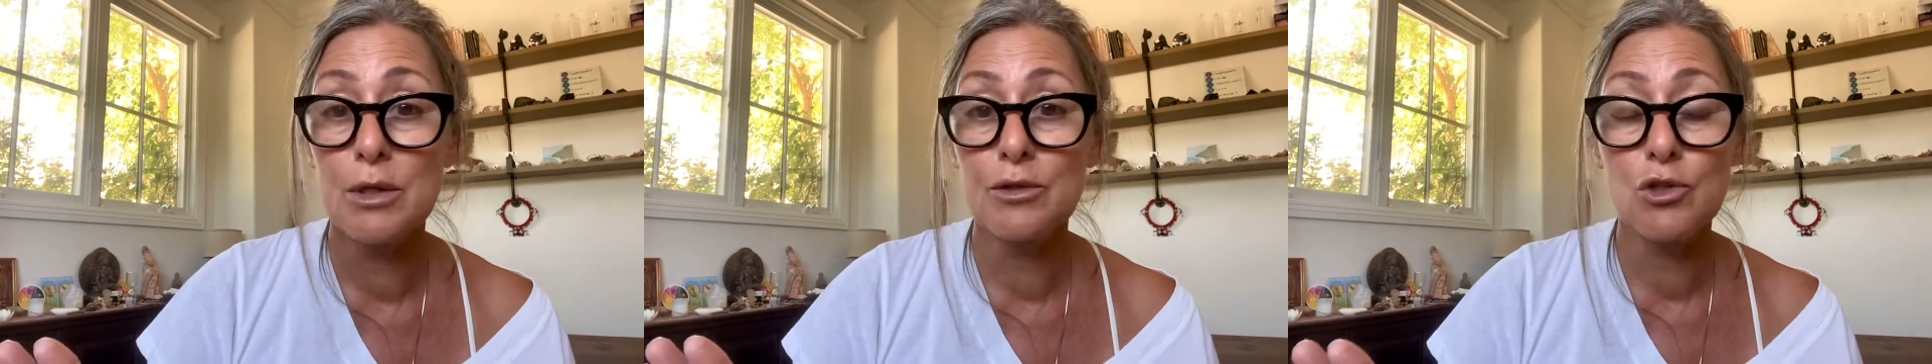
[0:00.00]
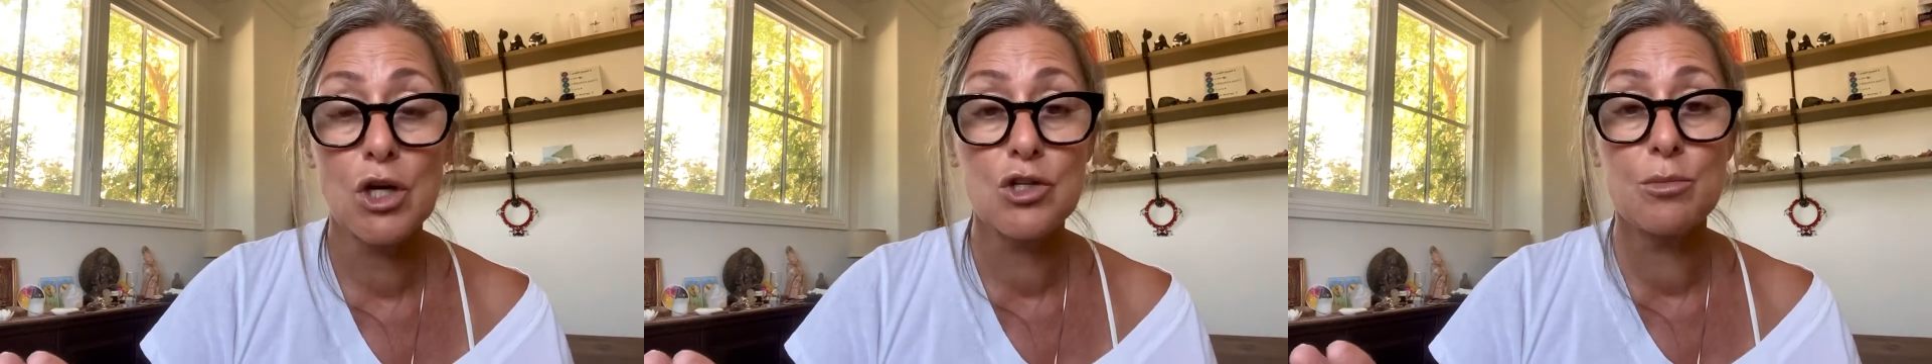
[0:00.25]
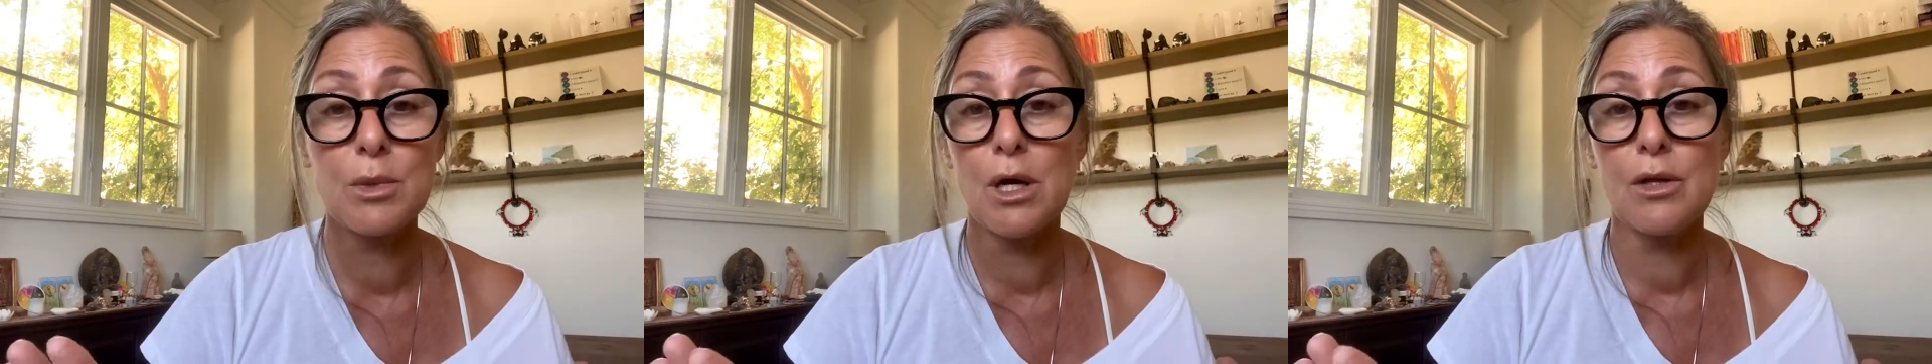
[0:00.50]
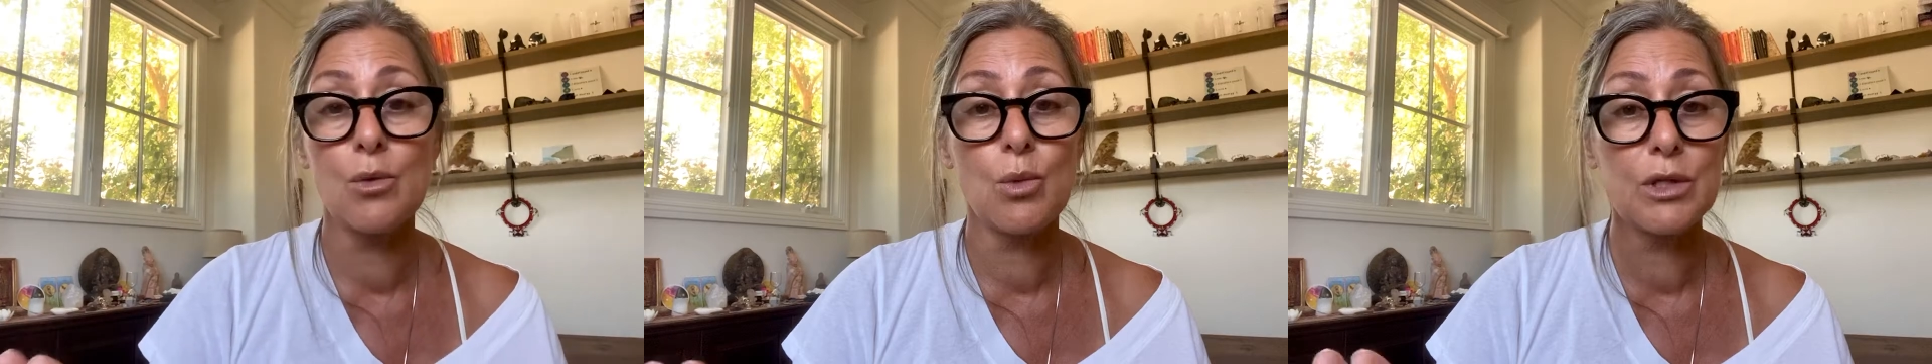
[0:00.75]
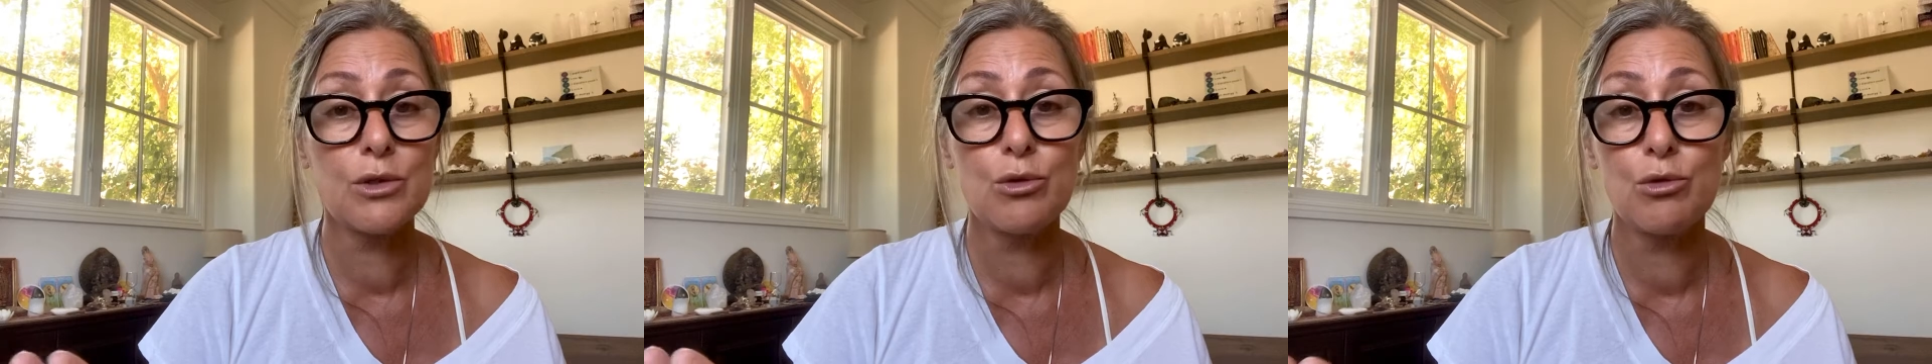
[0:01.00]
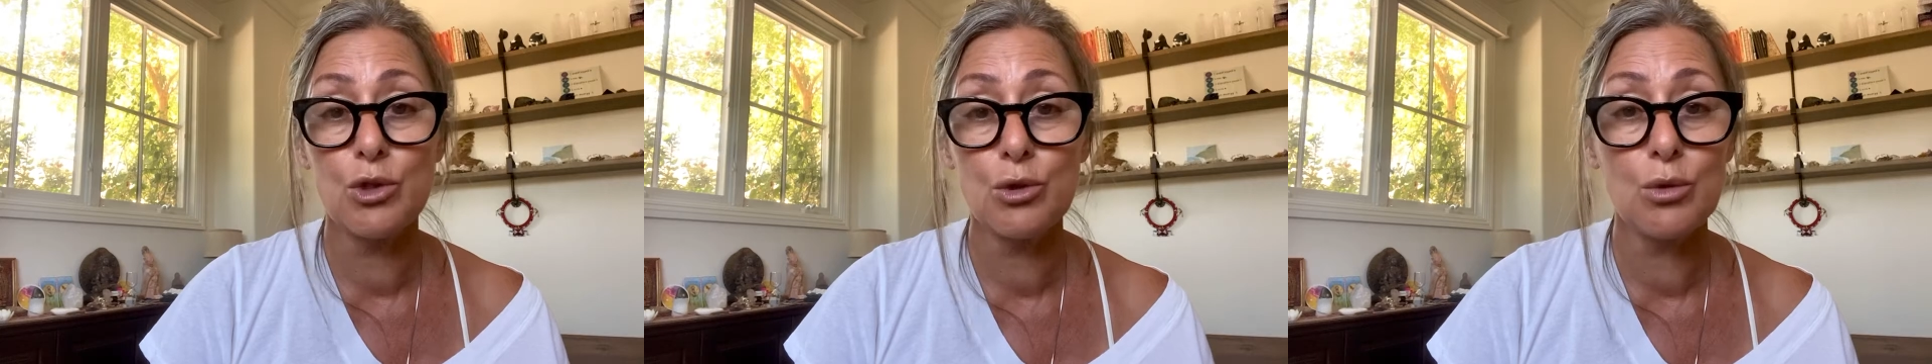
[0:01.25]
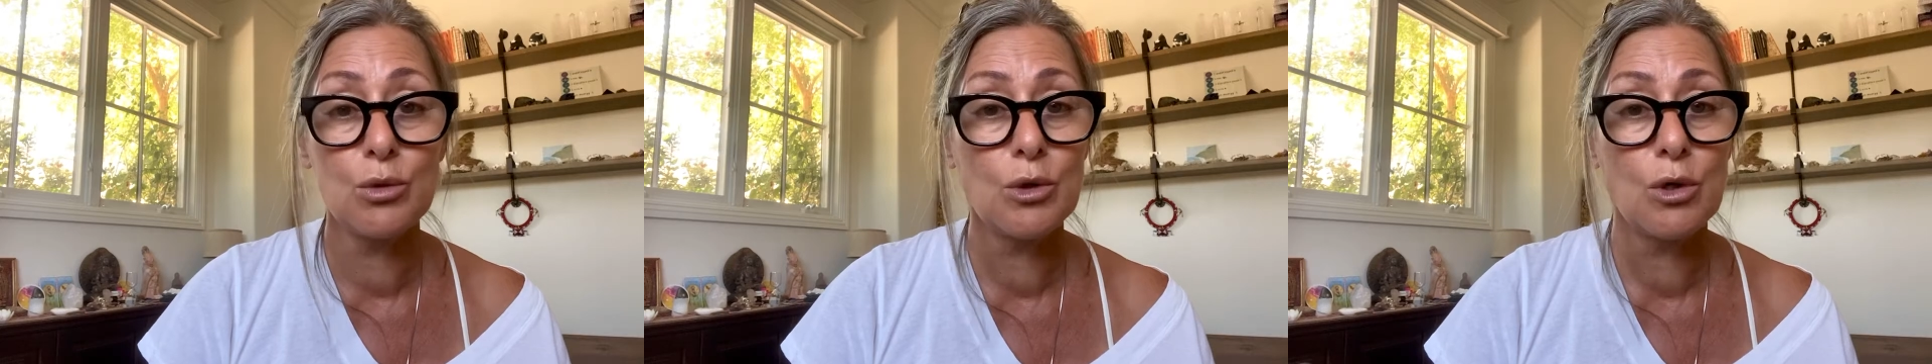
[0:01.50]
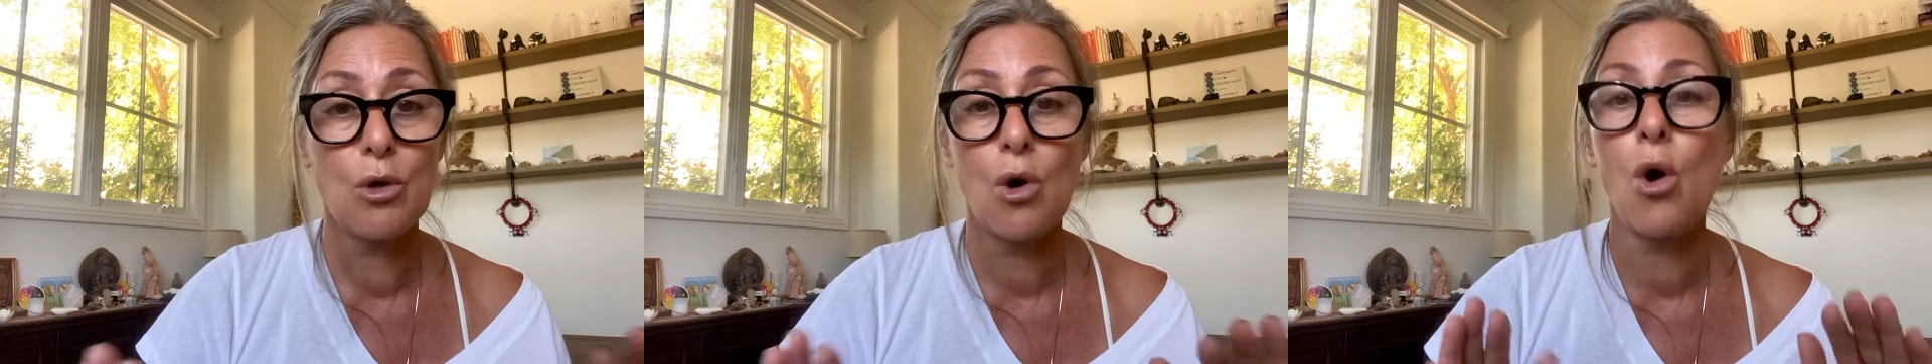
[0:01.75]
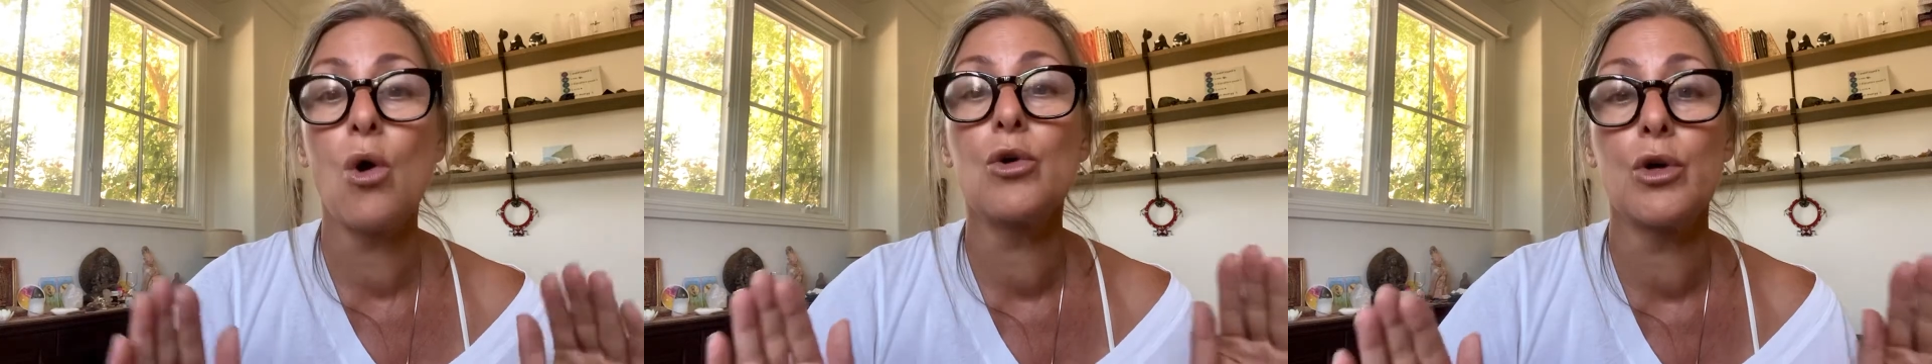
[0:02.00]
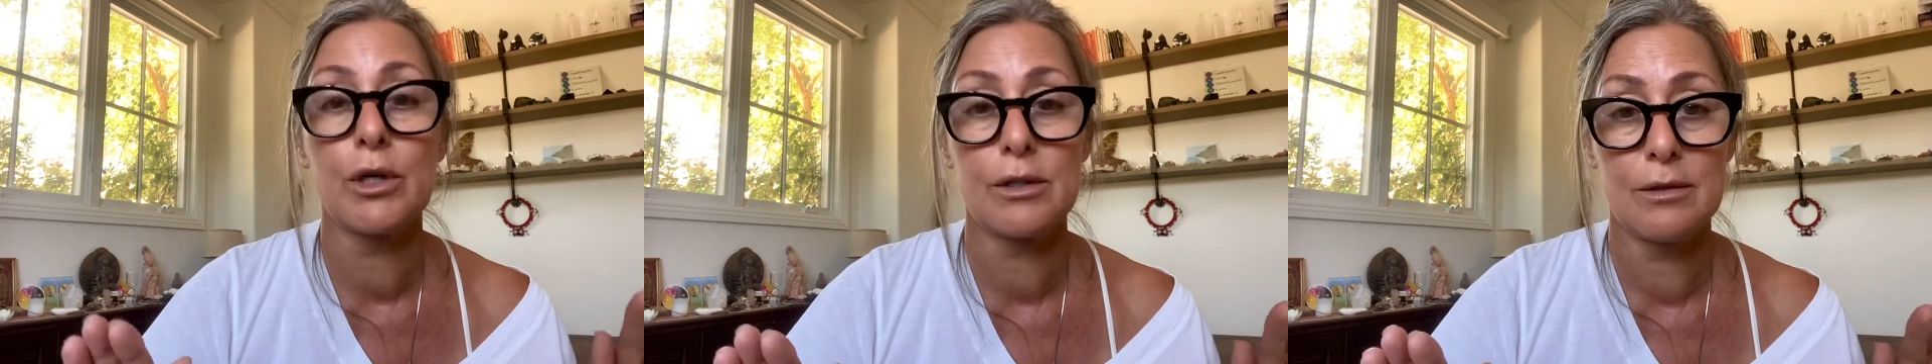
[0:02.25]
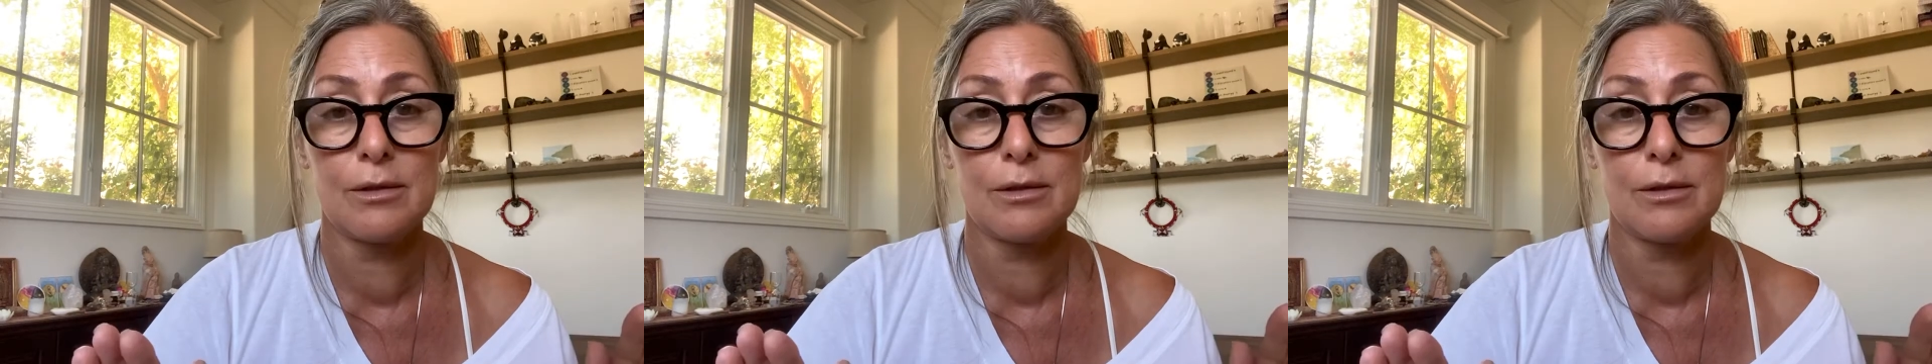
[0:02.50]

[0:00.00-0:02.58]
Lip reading: judgment on the ones who do. All good.